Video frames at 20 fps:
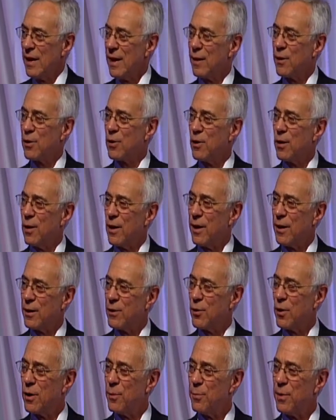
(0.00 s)

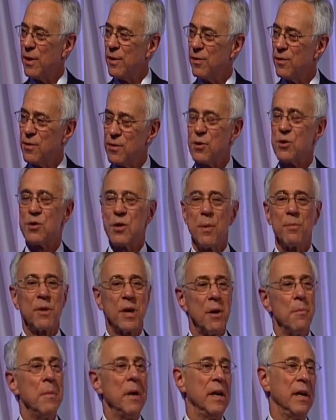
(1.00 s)
it could have been some
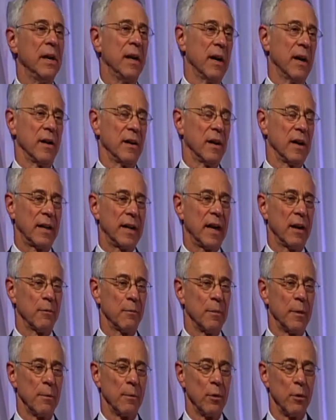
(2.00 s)
comedian, I can't
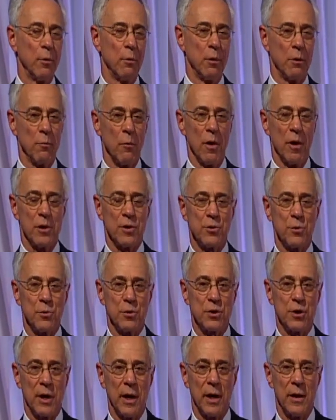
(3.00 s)
remember who it was, who
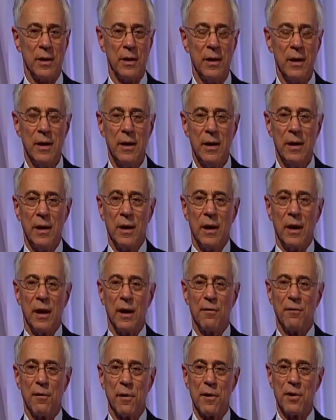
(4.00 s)
said
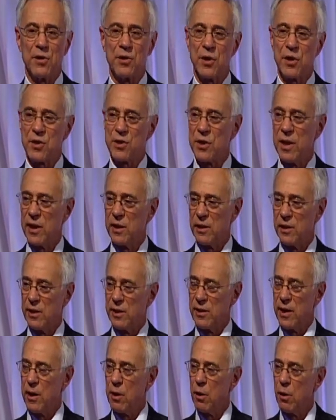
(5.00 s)
very
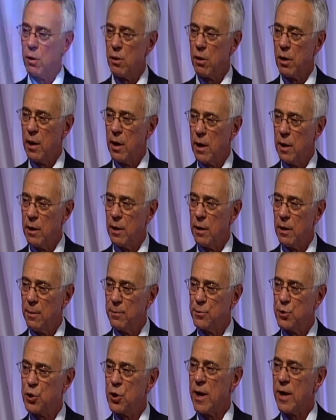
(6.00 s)
succinctly that I
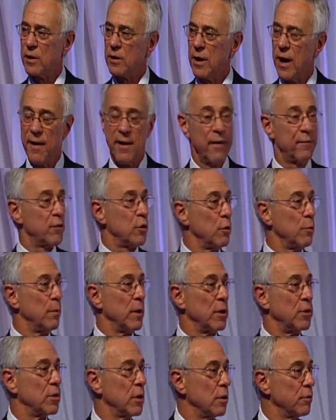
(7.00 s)
have two of
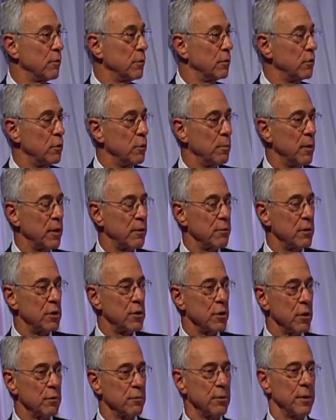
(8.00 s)
my 3
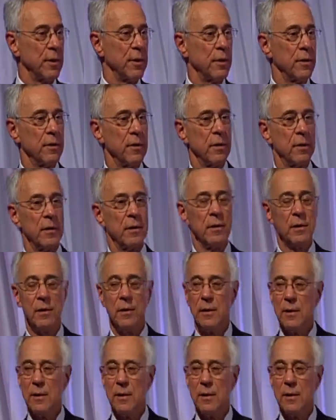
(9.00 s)
children are here tonight.